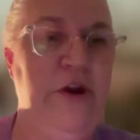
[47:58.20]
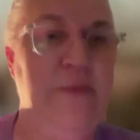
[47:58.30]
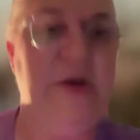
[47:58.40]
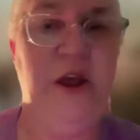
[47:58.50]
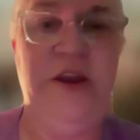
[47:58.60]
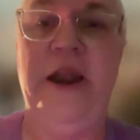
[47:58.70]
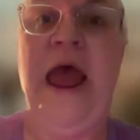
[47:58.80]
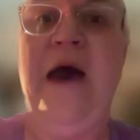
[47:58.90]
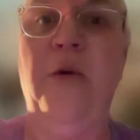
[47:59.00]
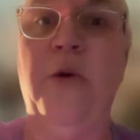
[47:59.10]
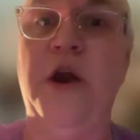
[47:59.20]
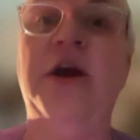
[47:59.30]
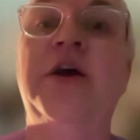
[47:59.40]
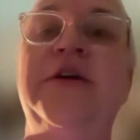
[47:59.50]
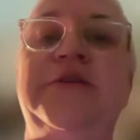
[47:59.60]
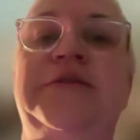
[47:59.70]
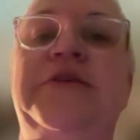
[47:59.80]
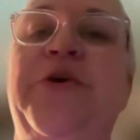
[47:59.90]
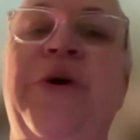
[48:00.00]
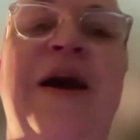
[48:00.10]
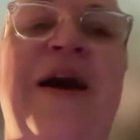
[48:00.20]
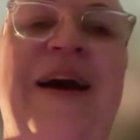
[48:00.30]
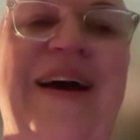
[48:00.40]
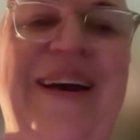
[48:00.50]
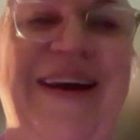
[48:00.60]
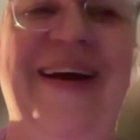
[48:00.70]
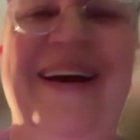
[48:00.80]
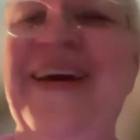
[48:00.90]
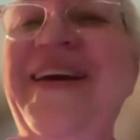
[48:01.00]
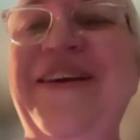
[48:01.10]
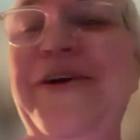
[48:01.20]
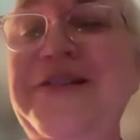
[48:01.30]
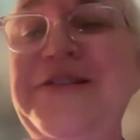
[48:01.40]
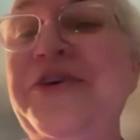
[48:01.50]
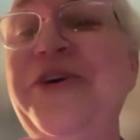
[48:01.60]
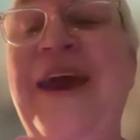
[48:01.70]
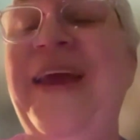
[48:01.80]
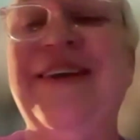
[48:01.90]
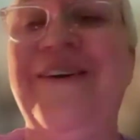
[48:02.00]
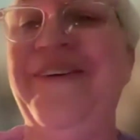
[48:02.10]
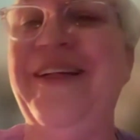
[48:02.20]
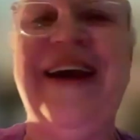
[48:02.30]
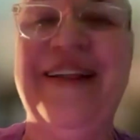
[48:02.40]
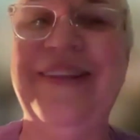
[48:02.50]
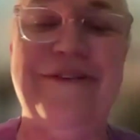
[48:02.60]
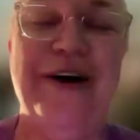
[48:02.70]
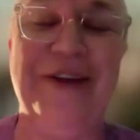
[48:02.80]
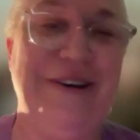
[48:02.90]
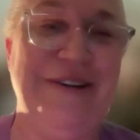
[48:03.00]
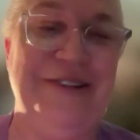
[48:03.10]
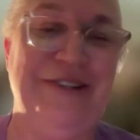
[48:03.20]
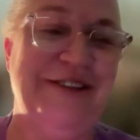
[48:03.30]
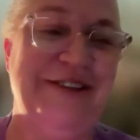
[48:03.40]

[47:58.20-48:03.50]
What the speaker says: been on here an hour. So you guys are great though. Like I love all the questions